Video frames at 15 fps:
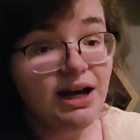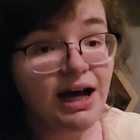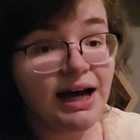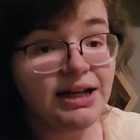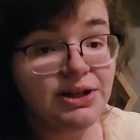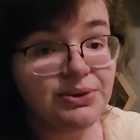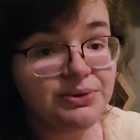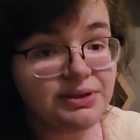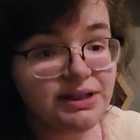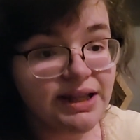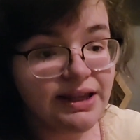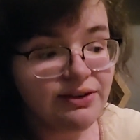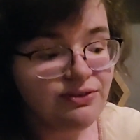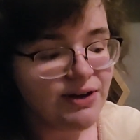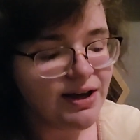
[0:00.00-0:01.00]
I
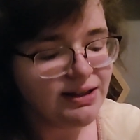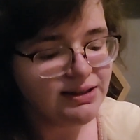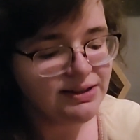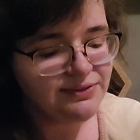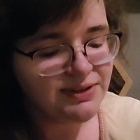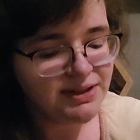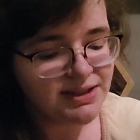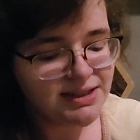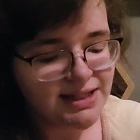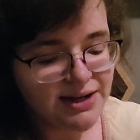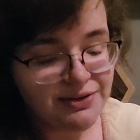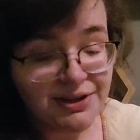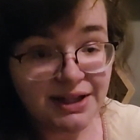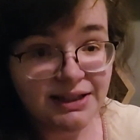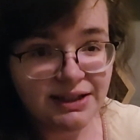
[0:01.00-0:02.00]
live in the
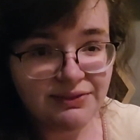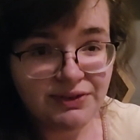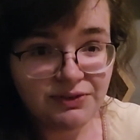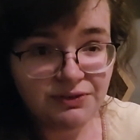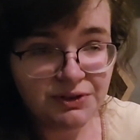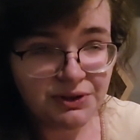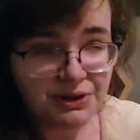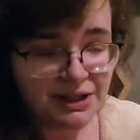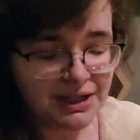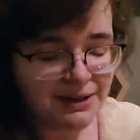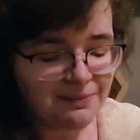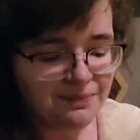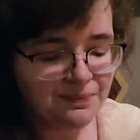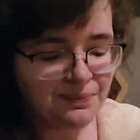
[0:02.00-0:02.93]
South. I live in Florida.